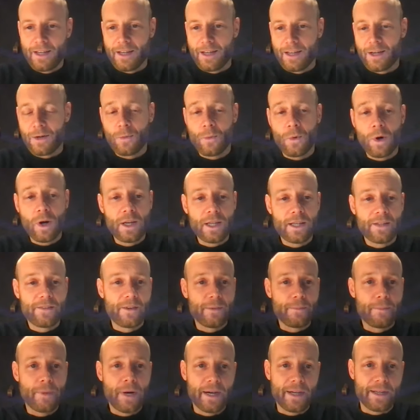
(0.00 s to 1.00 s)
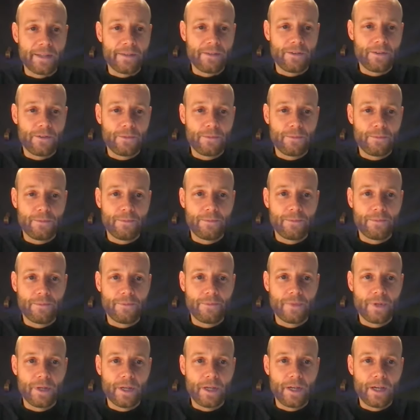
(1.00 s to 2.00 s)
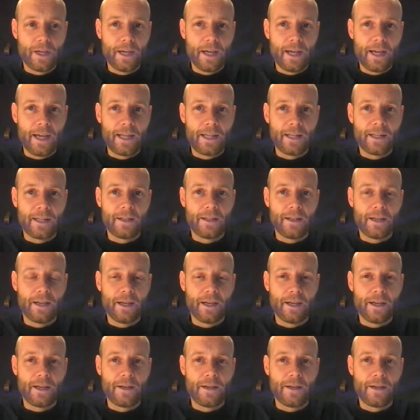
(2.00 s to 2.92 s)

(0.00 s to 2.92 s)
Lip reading: wallet in mind. And